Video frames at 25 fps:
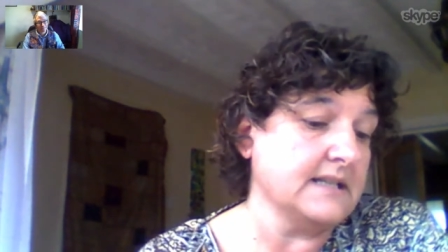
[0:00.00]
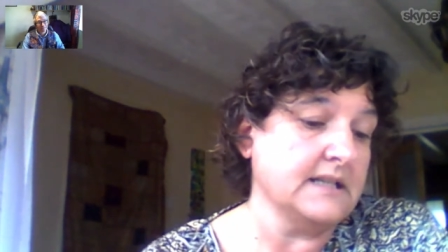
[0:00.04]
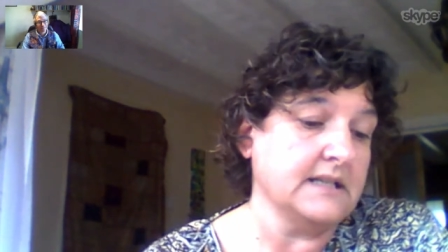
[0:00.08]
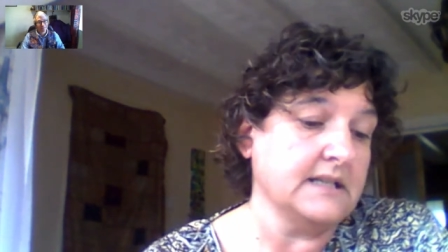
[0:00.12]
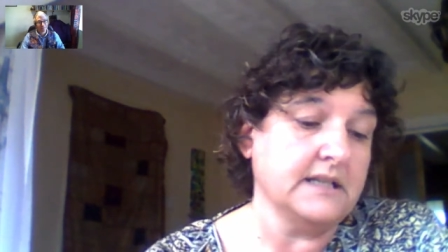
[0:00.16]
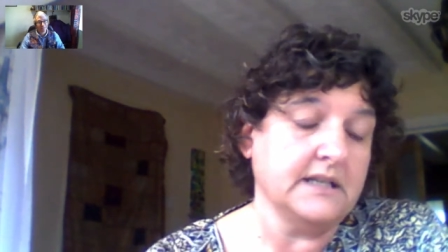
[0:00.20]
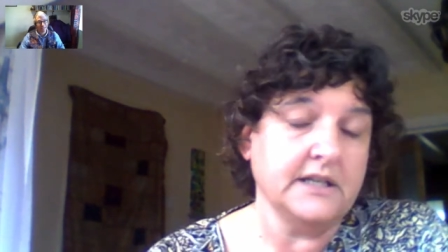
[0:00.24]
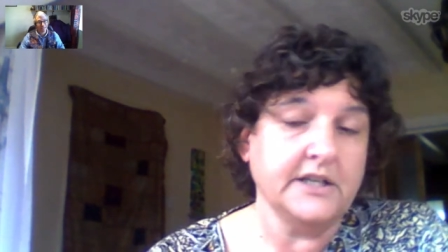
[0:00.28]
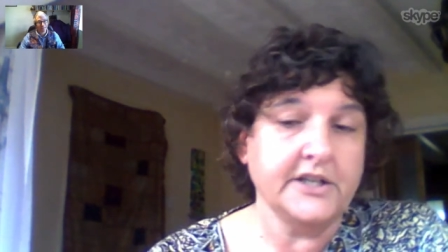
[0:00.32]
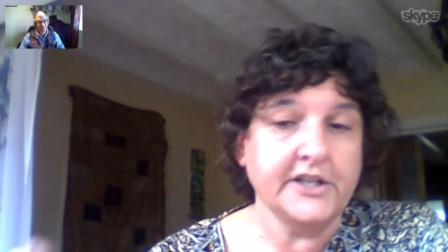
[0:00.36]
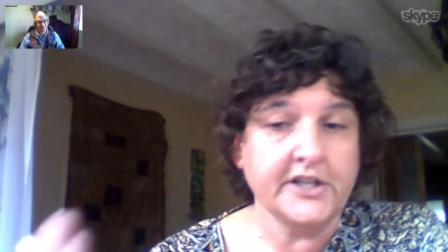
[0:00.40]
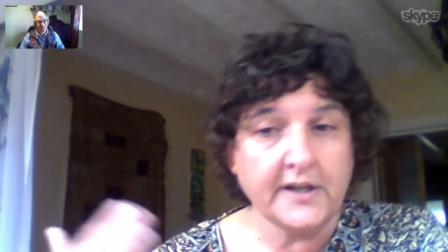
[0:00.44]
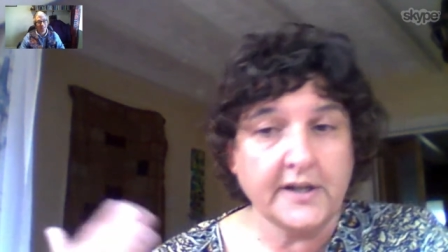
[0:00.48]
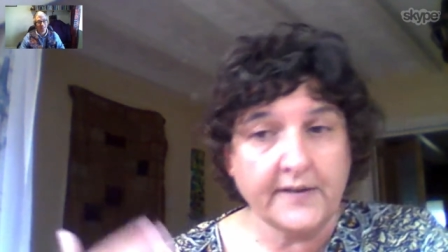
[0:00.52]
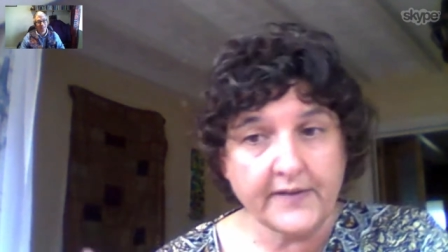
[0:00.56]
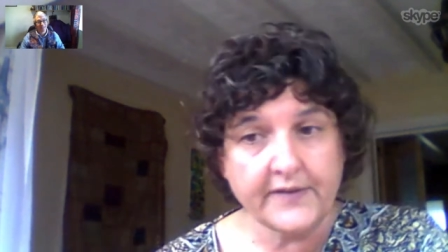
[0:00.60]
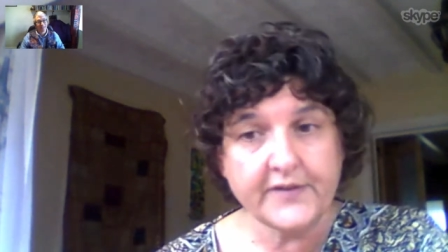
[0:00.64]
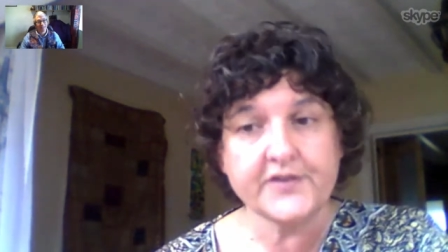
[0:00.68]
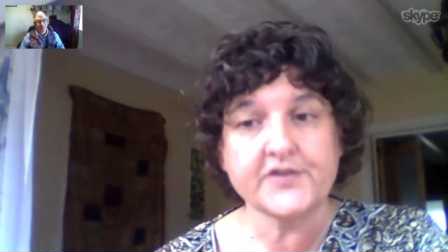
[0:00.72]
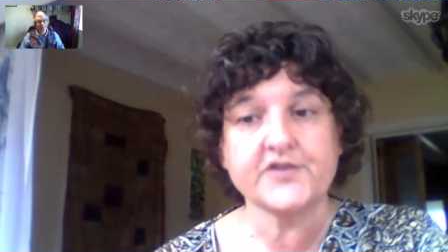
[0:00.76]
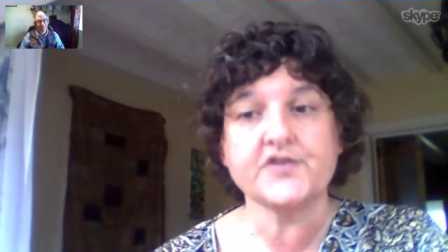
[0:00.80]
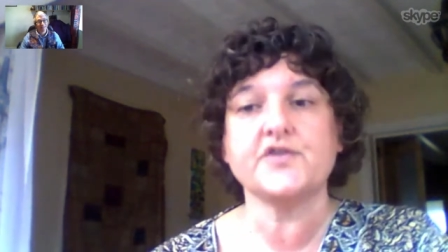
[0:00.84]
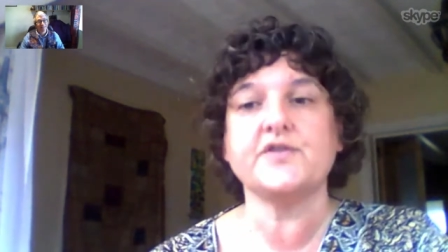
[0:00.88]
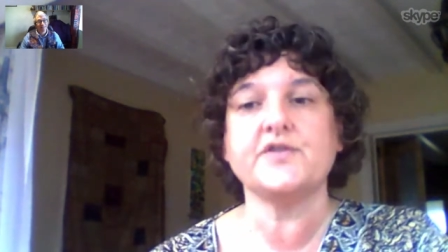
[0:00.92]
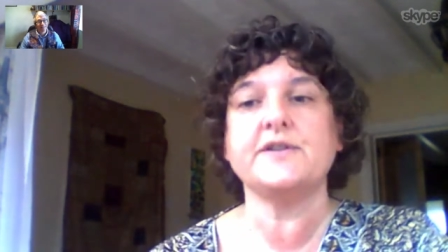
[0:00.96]
Yeah. You know,
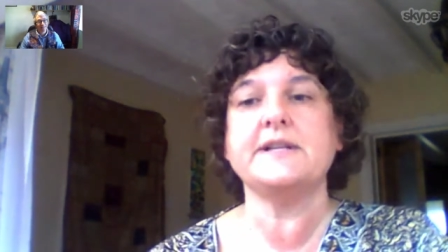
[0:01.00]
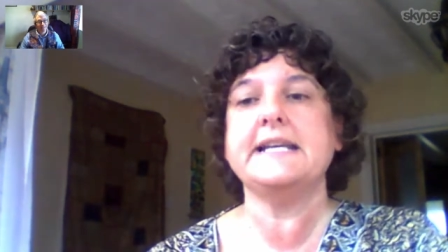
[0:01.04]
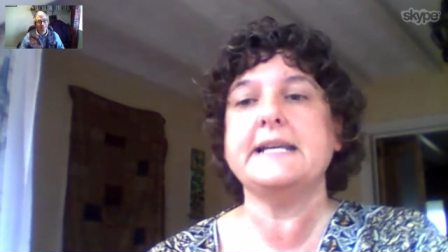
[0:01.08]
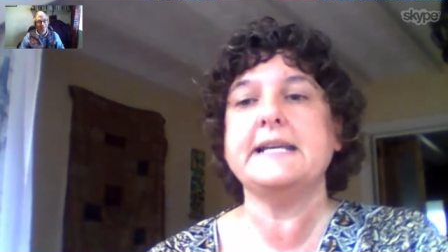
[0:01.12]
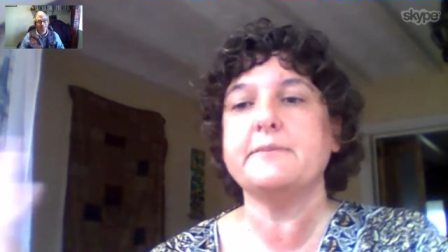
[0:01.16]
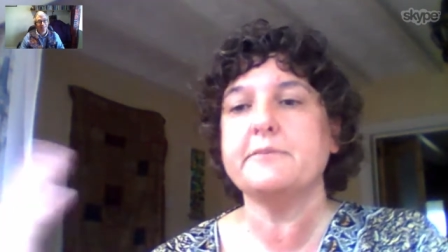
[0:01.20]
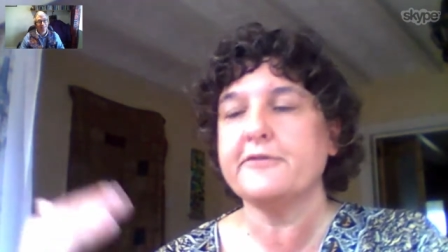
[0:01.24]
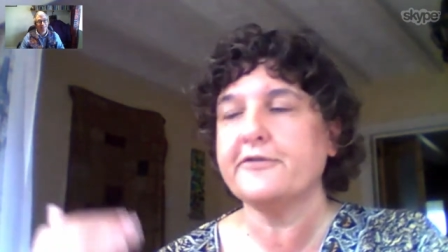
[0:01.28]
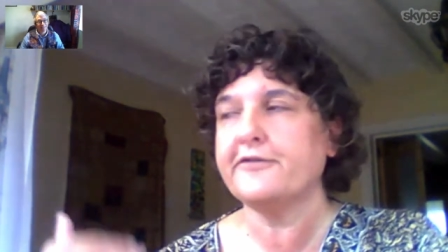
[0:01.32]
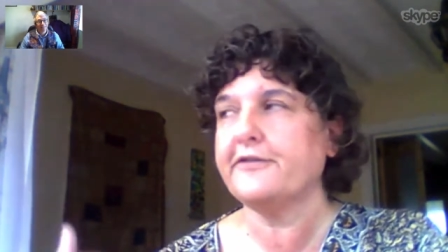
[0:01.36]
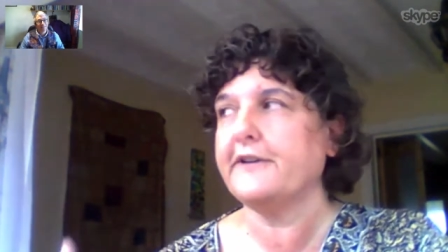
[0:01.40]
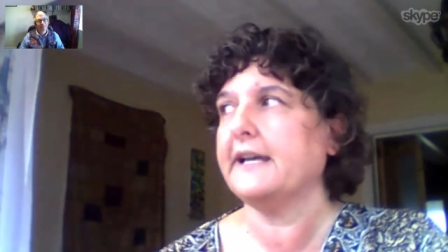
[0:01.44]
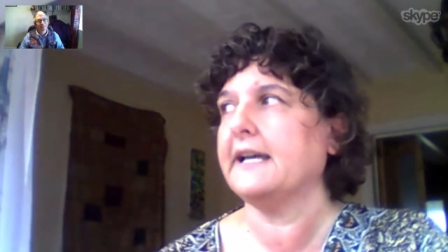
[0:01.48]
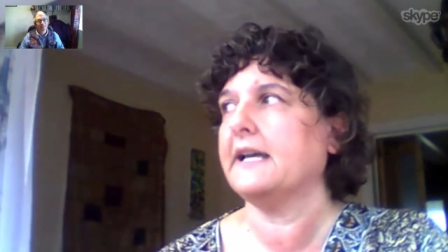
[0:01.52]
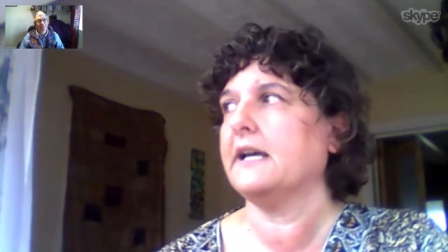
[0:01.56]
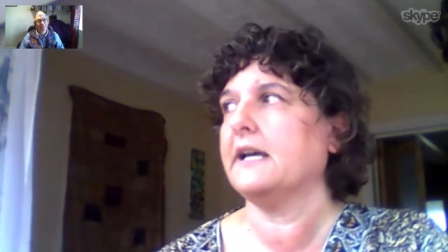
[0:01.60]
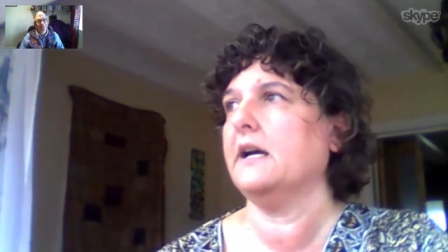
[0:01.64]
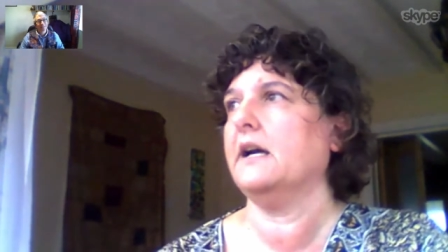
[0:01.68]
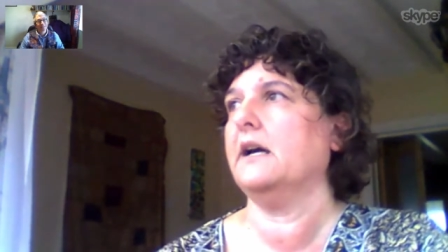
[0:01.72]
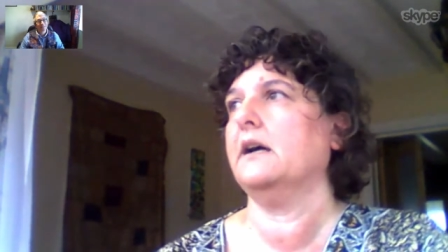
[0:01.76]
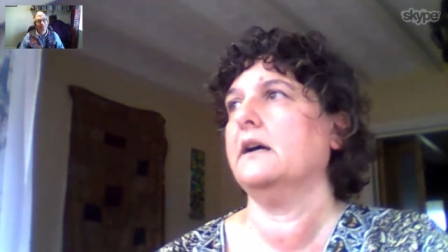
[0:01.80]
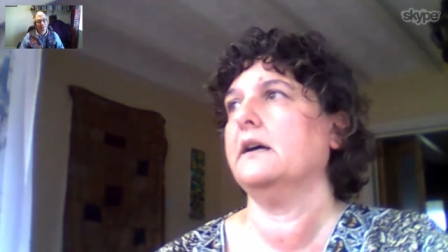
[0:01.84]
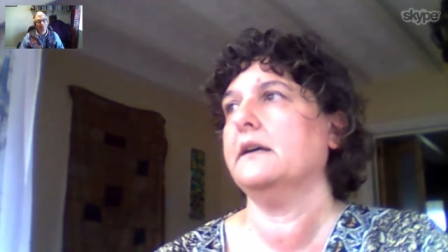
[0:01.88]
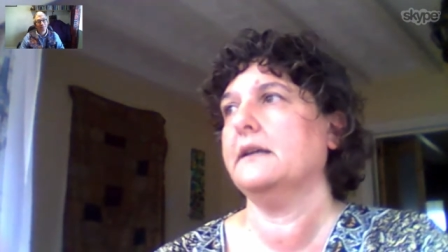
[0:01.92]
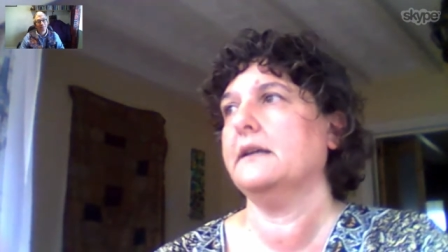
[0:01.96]
the dream
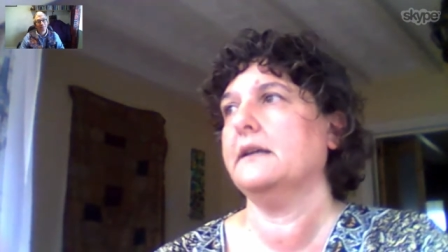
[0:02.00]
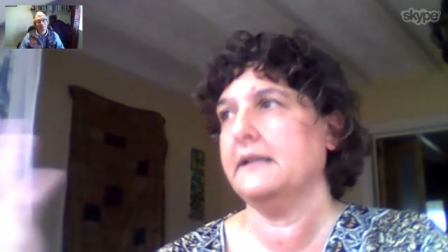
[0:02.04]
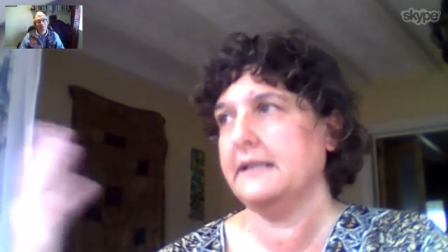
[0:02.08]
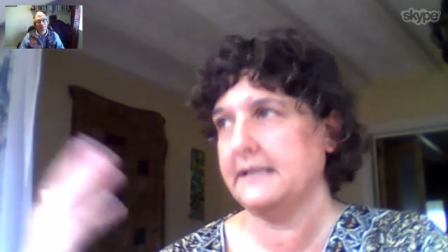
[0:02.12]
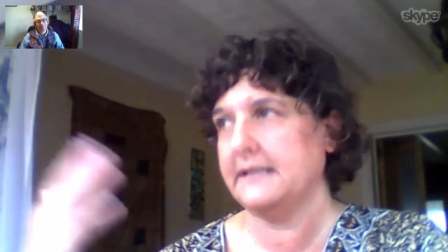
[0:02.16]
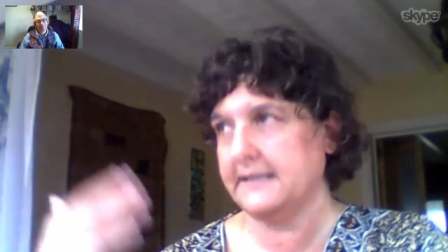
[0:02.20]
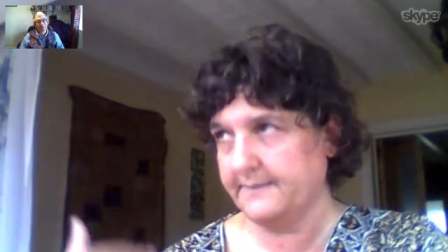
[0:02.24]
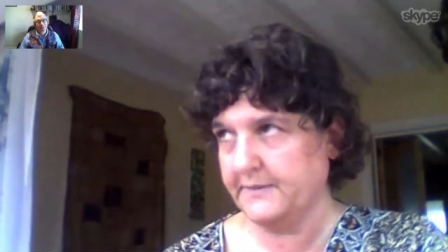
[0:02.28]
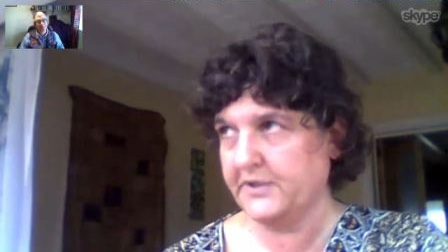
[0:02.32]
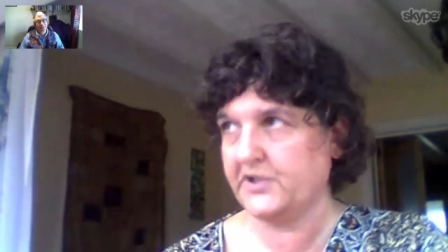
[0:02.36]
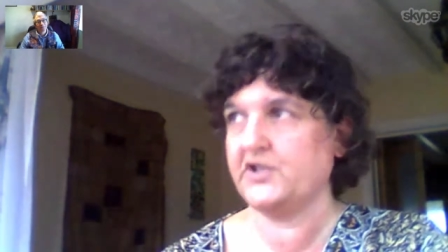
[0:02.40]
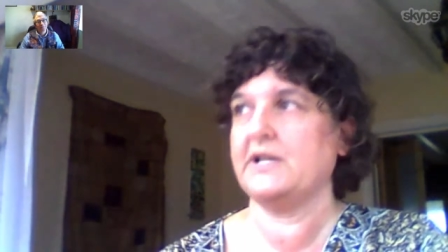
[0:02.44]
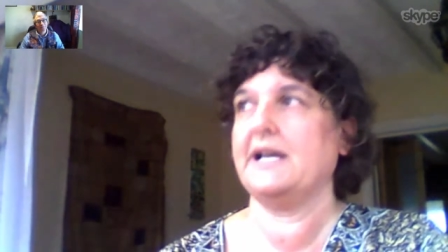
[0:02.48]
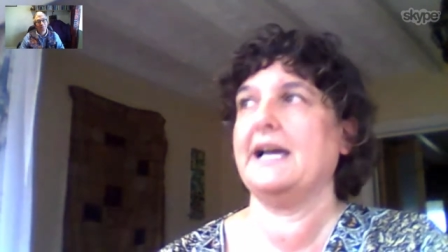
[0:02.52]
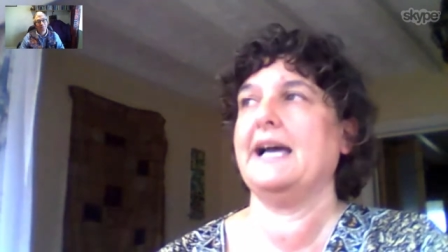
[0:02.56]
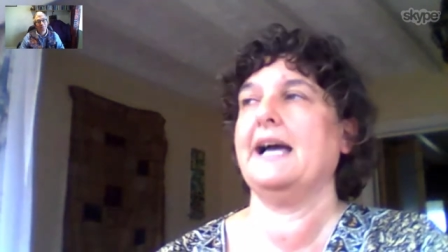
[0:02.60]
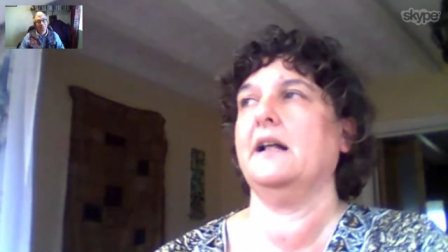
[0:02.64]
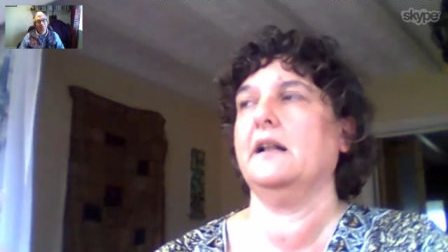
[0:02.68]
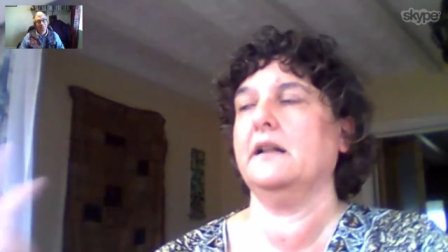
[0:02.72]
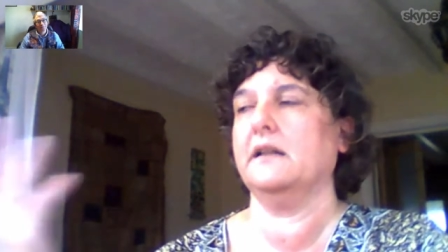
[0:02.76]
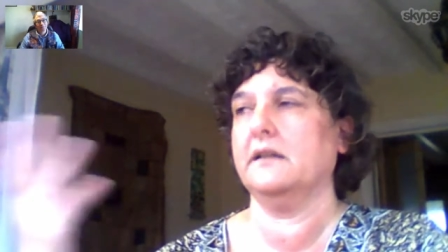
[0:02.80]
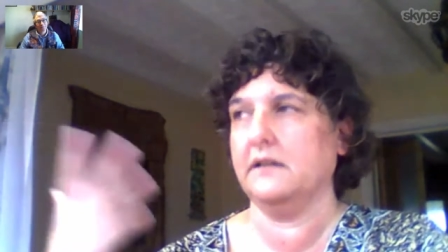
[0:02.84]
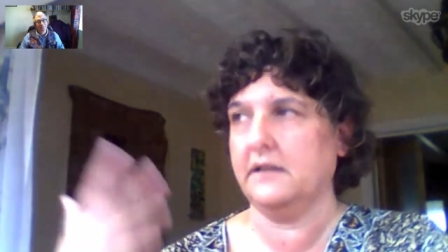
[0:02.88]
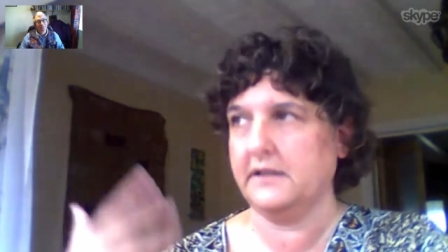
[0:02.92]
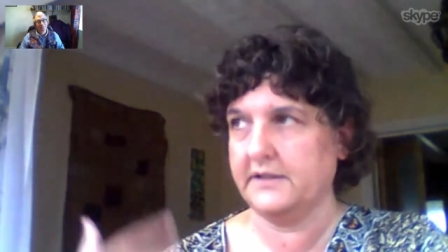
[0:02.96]
figure is
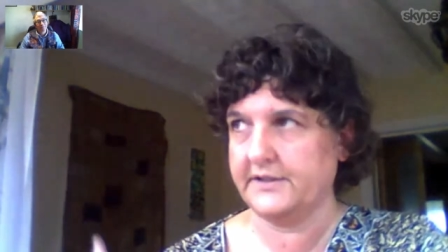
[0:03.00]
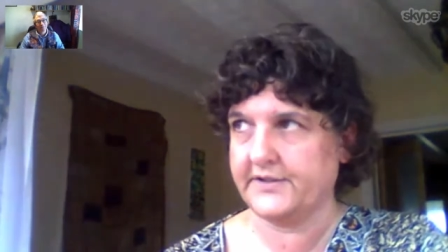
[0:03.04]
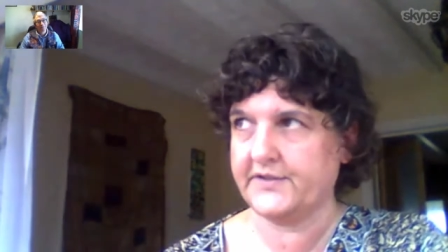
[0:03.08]
Michelle, her